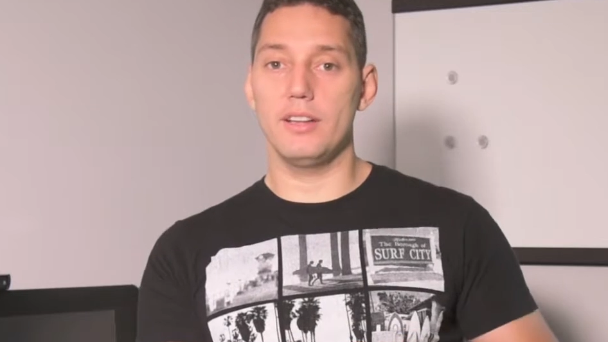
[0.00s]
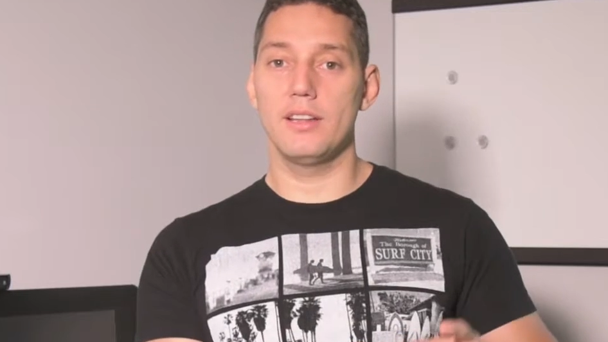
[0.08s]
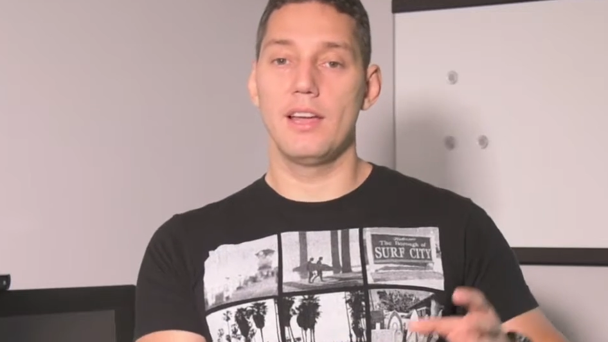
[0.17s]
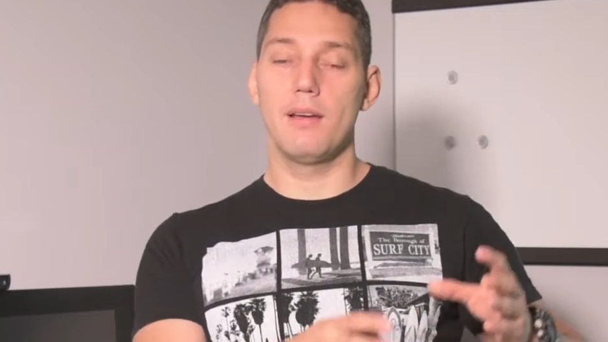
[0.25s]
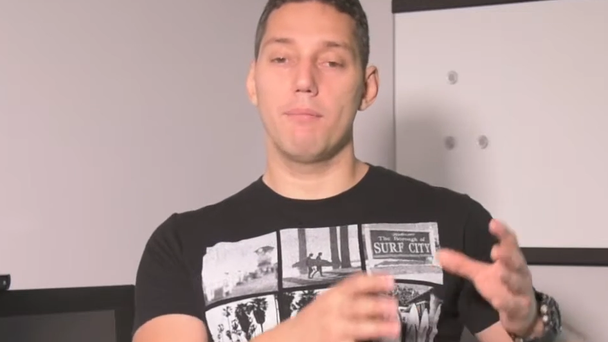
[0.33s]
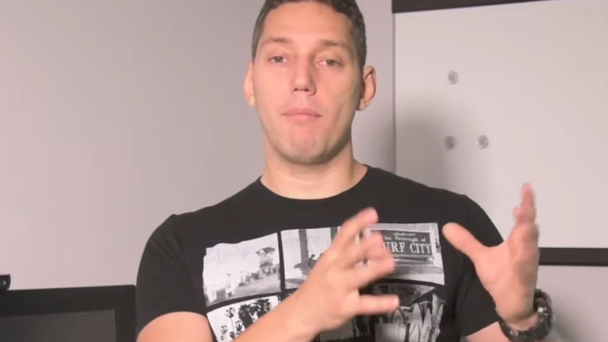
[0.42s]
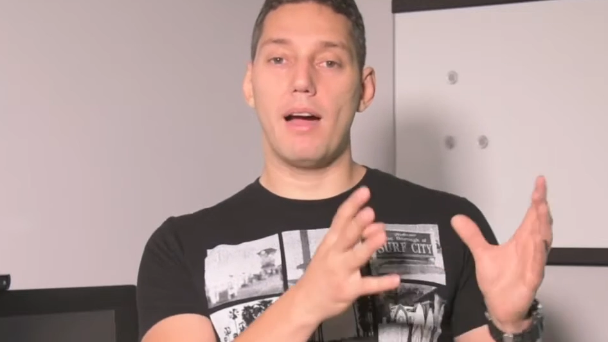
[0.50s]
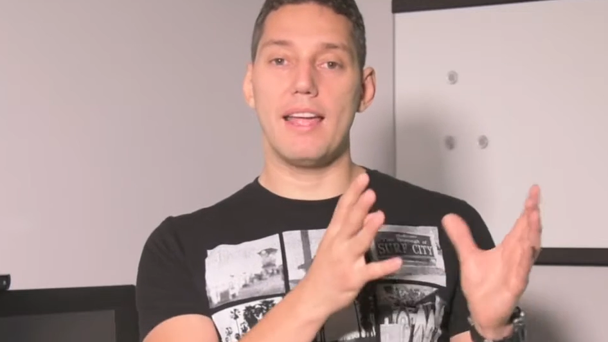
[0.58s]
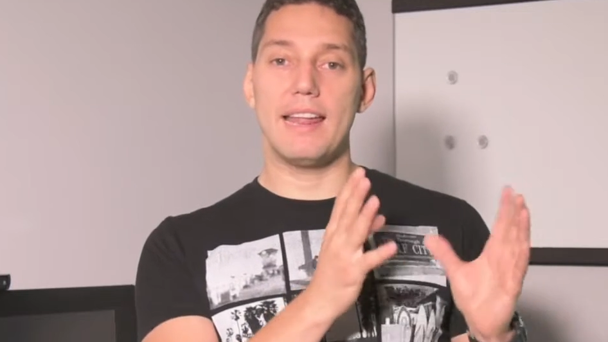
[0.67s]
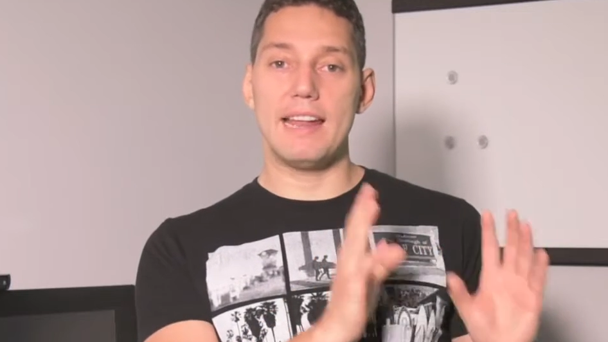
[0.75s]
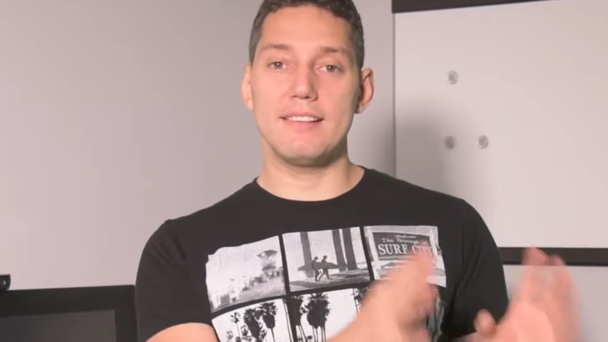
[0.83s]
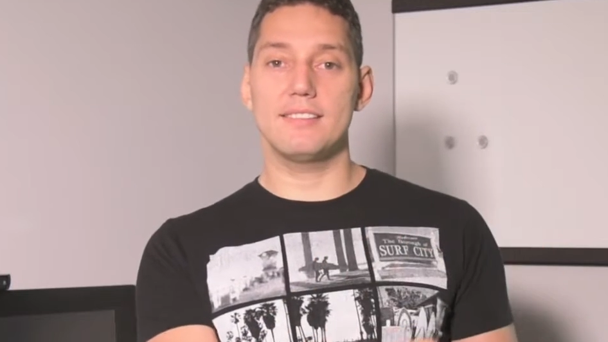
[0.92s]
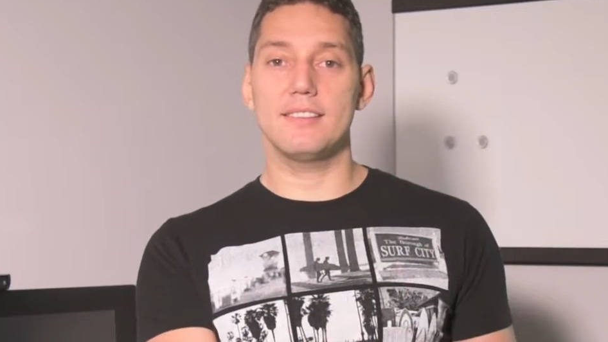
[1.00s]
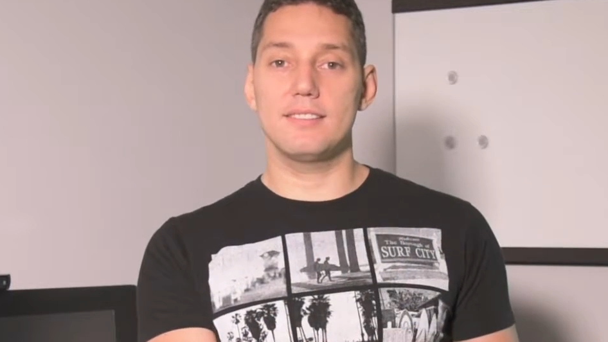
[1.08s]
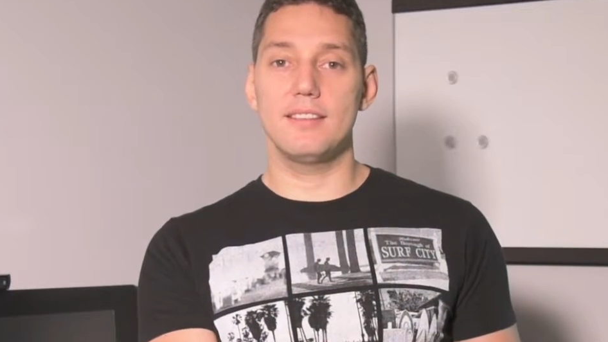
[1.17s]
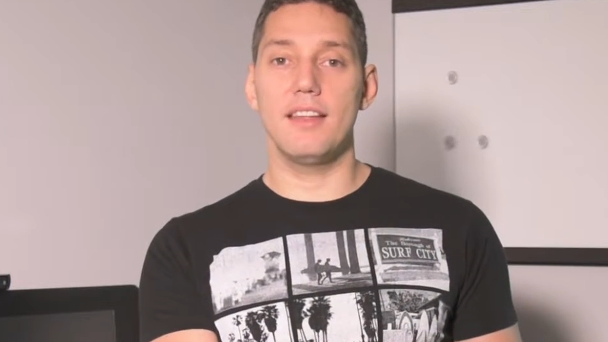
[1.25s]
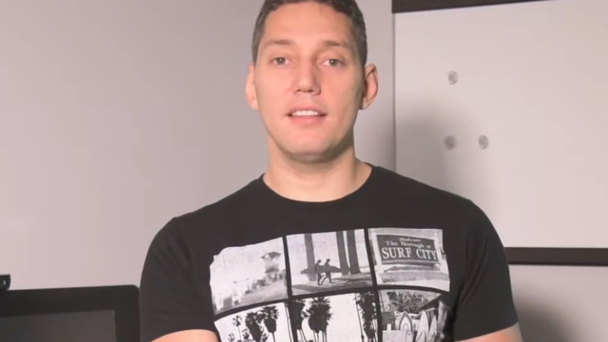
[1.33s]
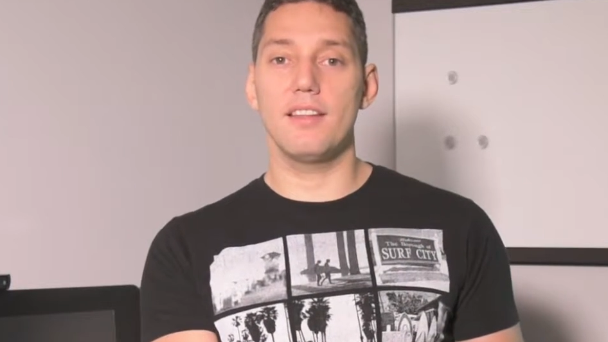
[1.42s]
it, buy an
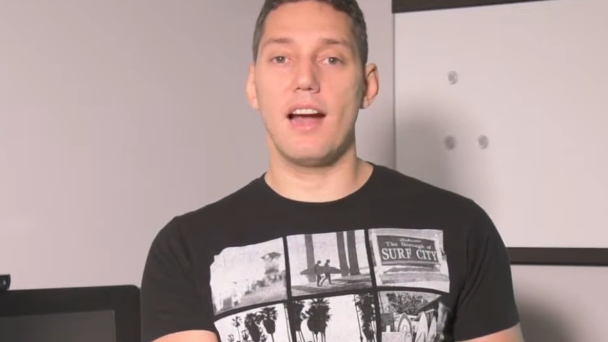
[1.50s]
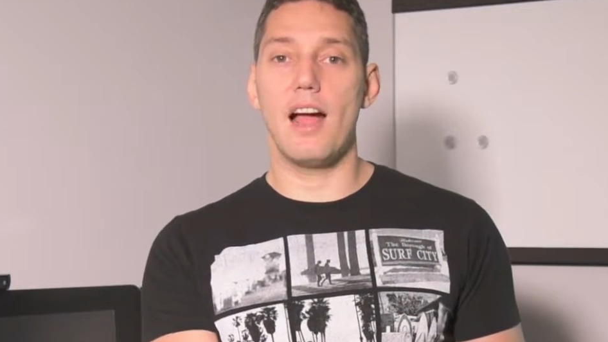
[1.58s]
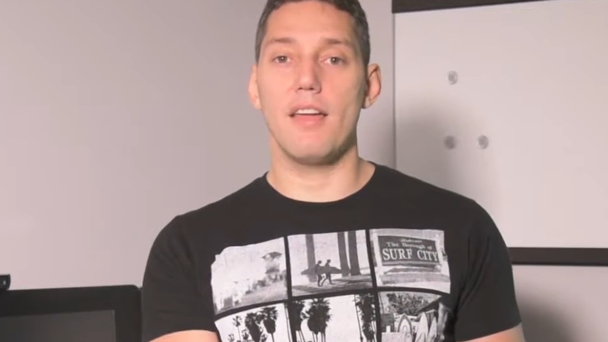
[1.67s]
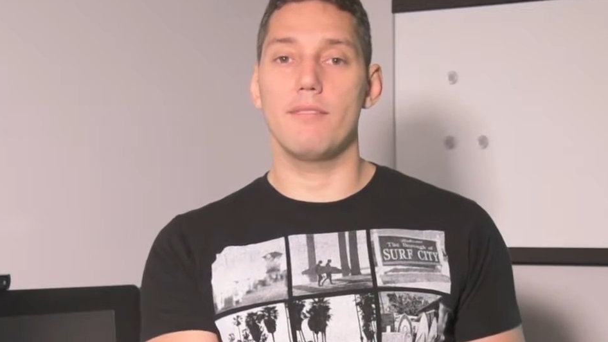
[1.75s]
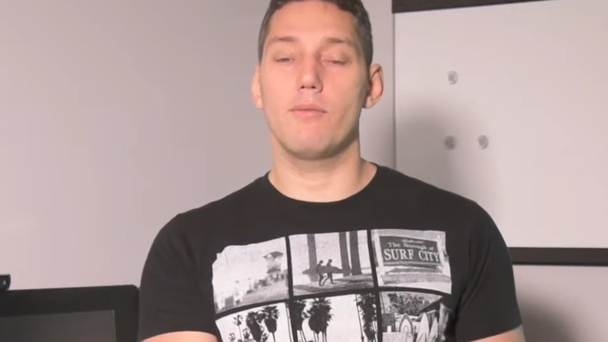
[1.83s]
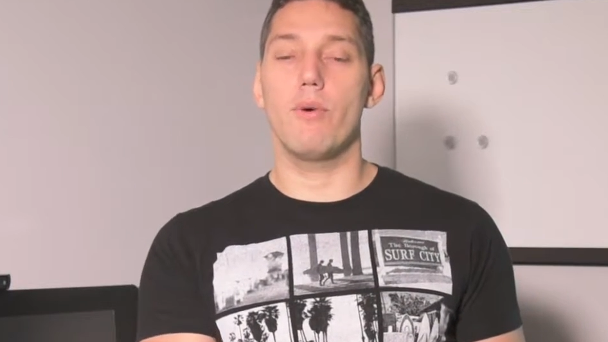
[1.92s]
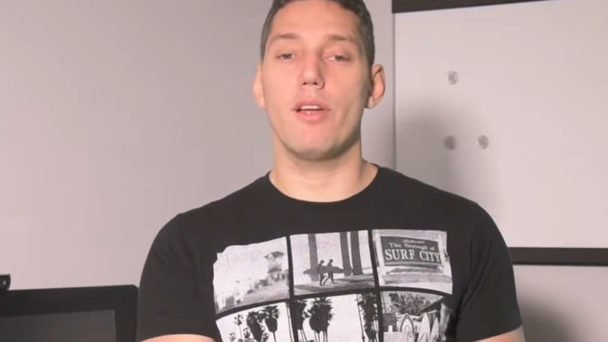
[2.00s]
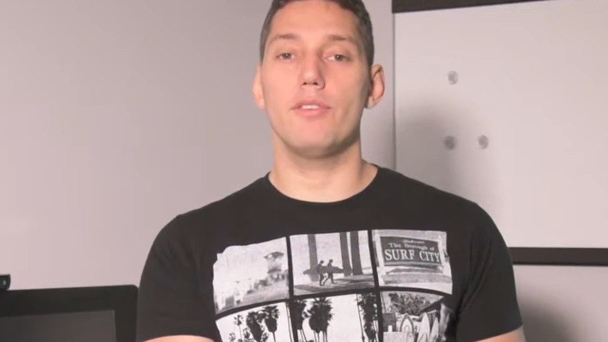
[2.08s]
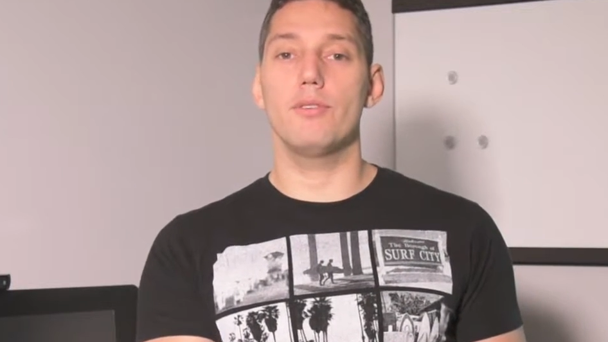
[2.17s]
SSD drive where